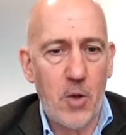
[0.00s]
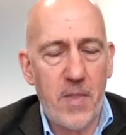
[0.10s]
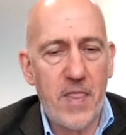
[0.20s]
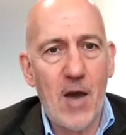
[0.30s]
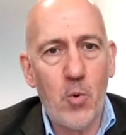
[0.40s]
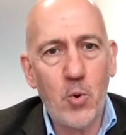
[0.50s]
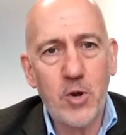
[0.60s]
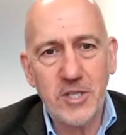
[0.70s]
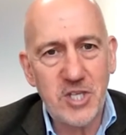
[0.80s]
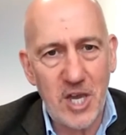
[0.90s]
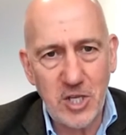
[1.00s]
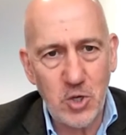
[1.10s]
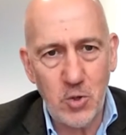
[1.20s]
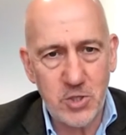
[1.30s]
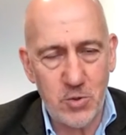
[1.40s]
but that will
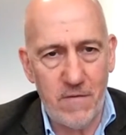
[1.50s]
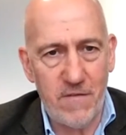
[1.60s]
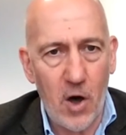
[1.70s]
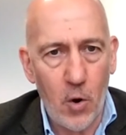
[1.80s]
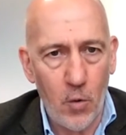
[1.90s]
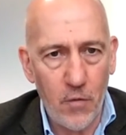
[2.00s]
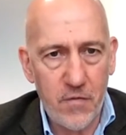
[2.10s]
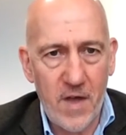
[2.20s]
continue to evolve